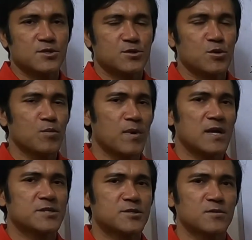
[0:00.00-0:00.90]
2
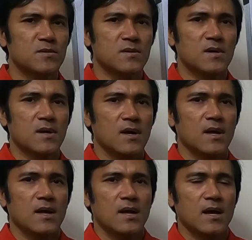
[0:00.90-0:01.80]
plus 2
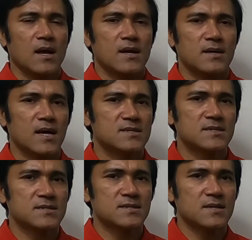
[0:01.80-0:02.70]

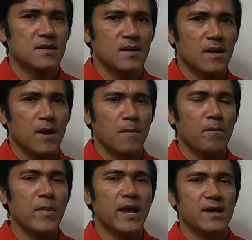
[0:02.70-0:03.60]
doesn't
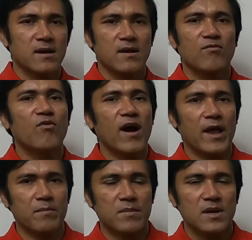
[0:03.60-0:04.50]
make 5.